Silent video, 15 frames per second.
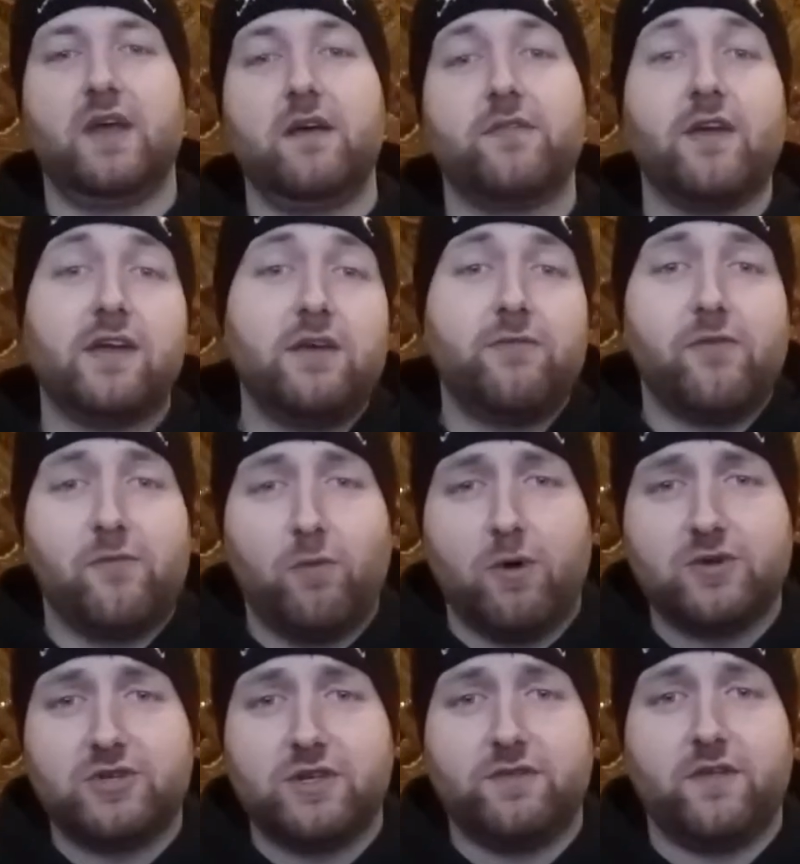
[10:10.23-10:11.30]
Thank you for
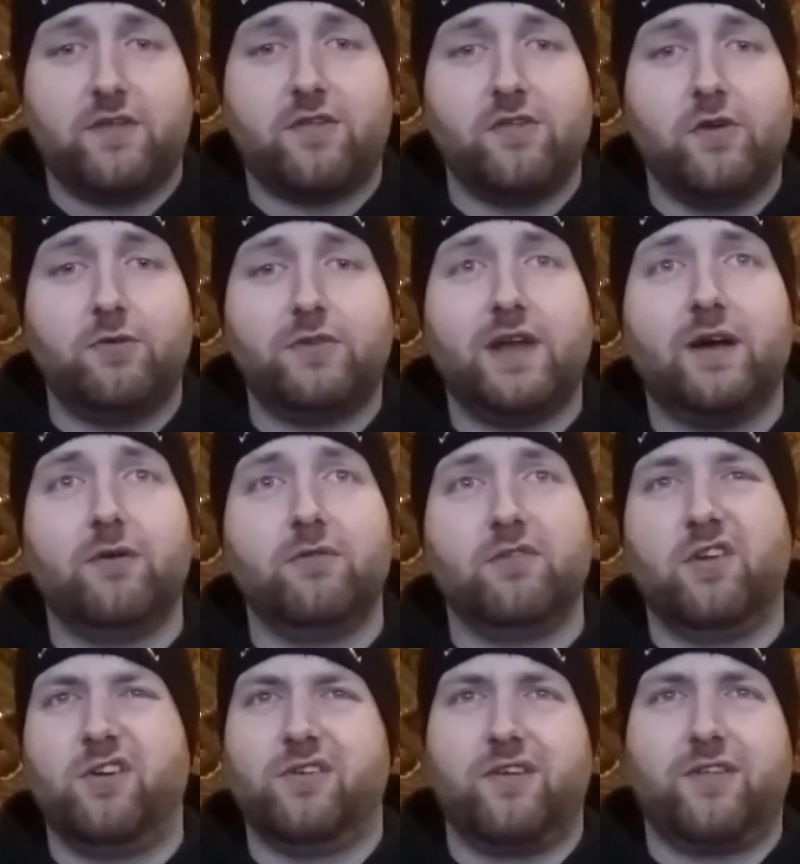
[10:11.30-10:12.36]
watching this no doubt
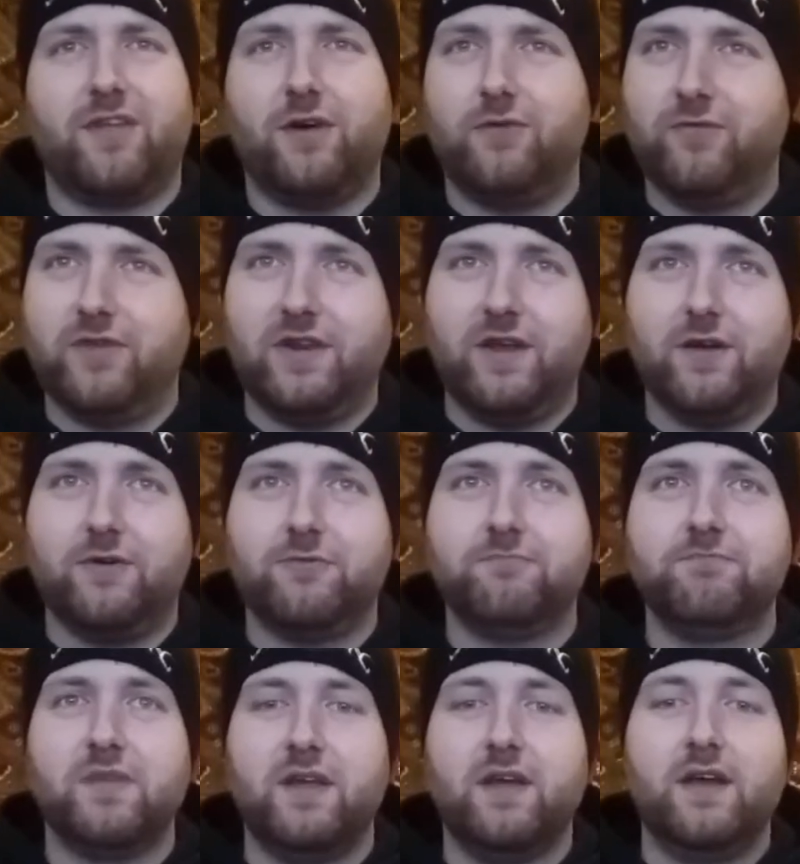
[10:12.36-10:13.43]
long as hell video.
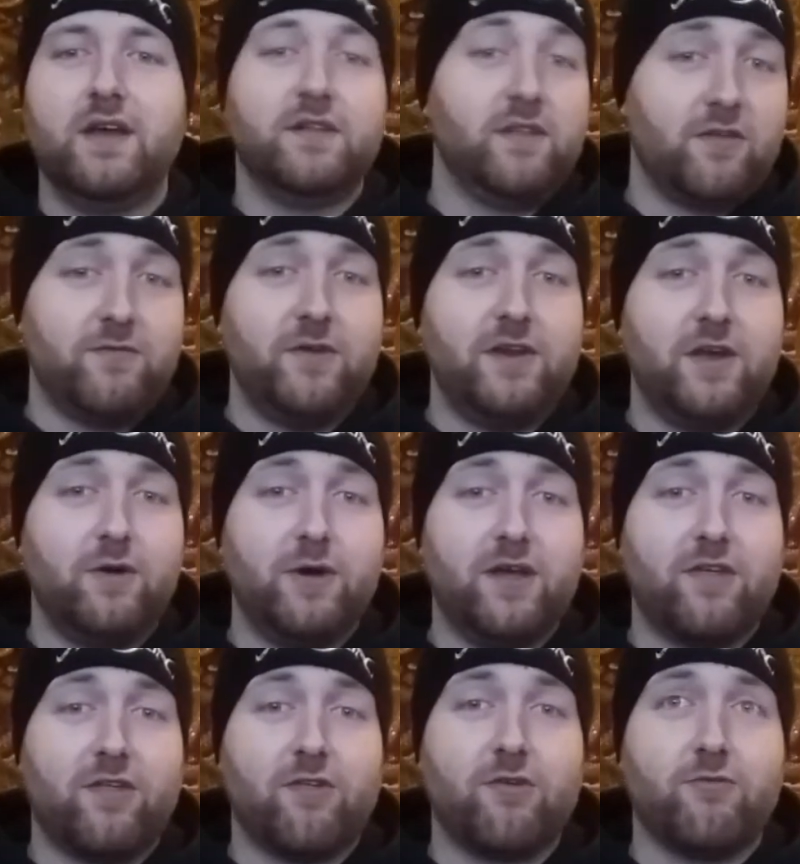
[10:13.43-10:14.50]
This video
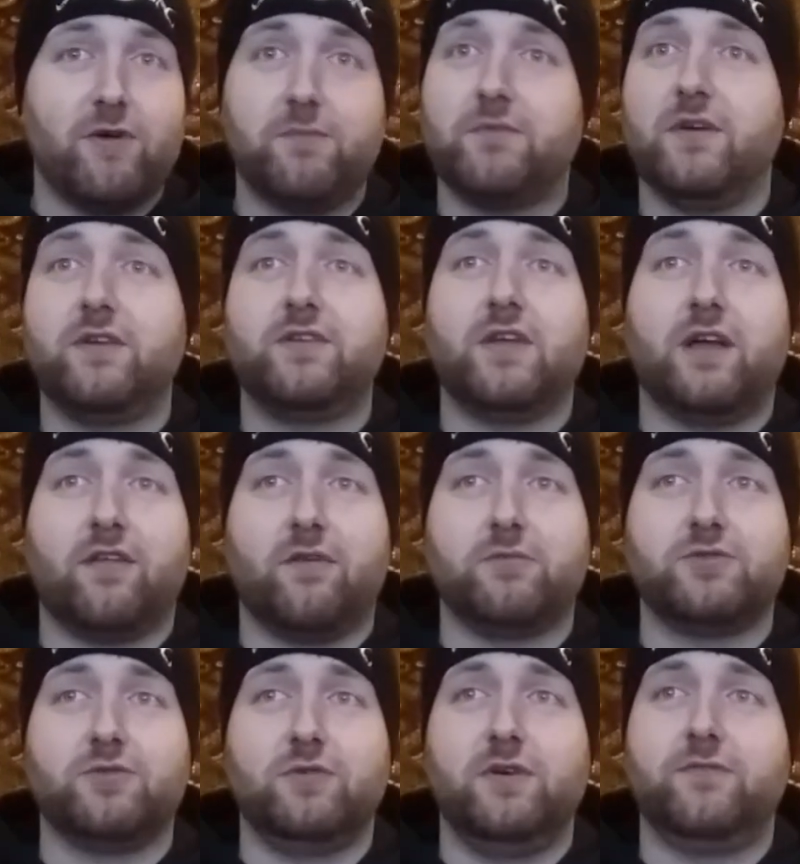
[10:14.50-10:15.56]
is scripted, as I'm
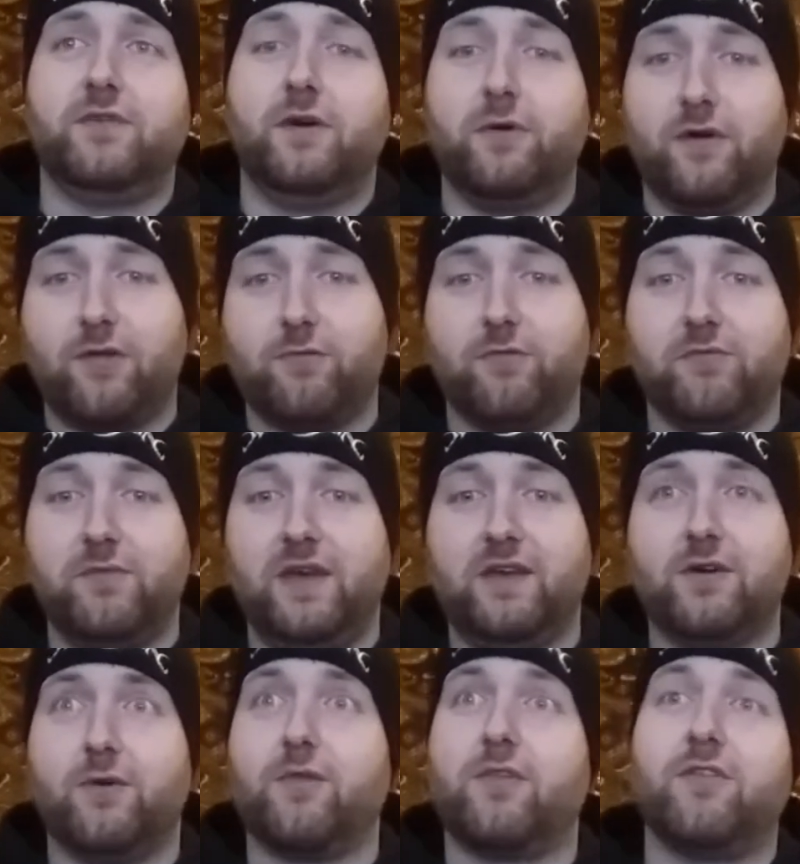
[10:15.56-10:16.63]
sure you've noticed with me
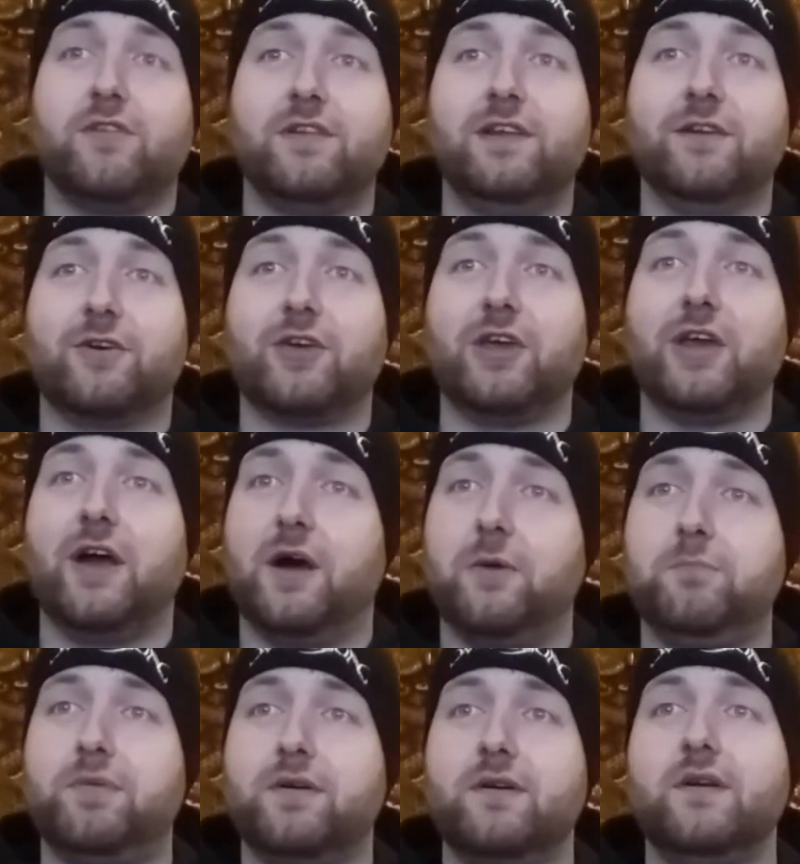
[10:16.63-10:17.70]
constantly looking
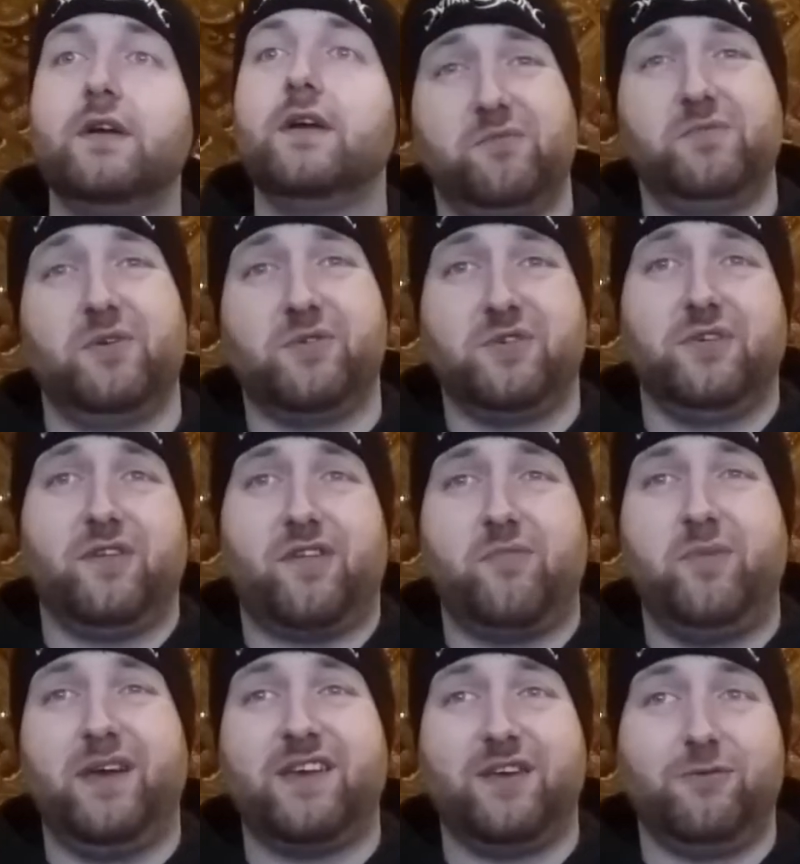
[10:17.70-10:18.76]
up. I'm no good at
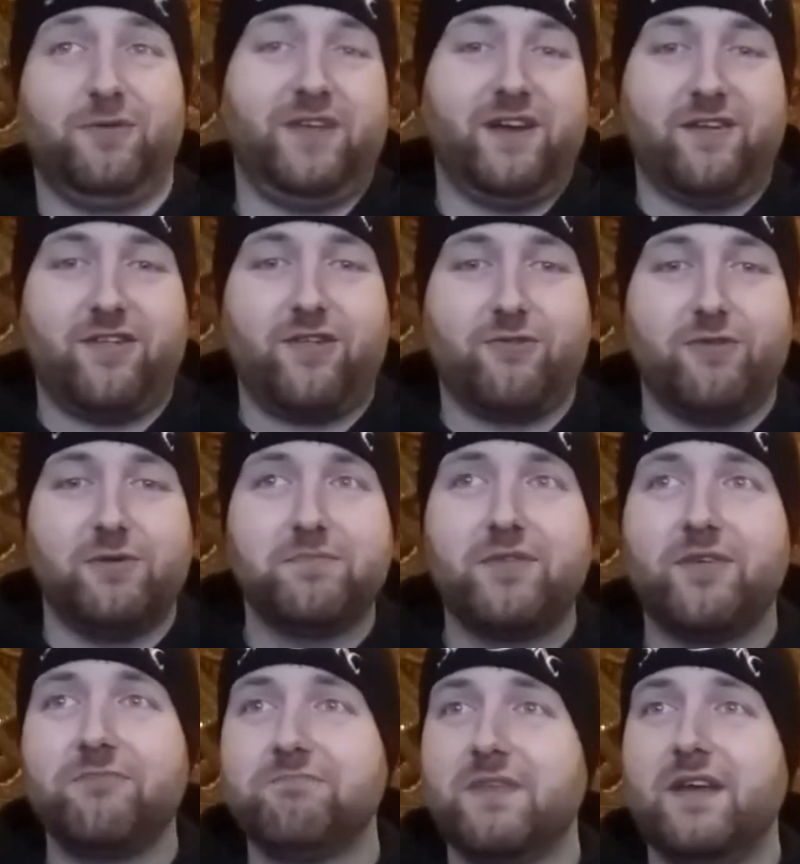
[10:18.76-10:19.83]
speaking without a script,
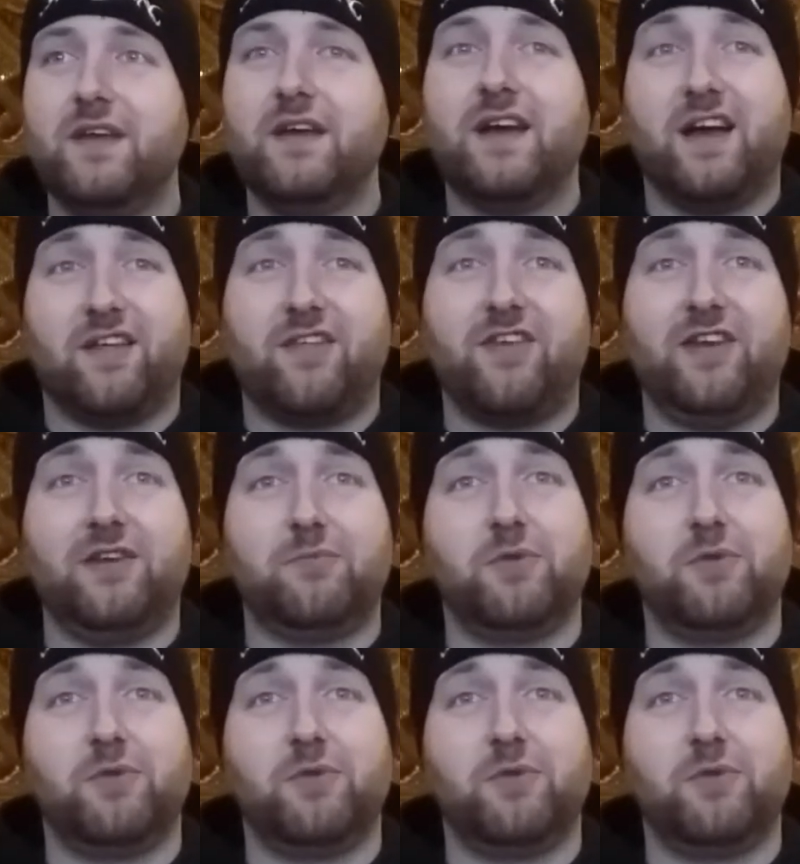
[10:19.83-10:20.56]
as seen in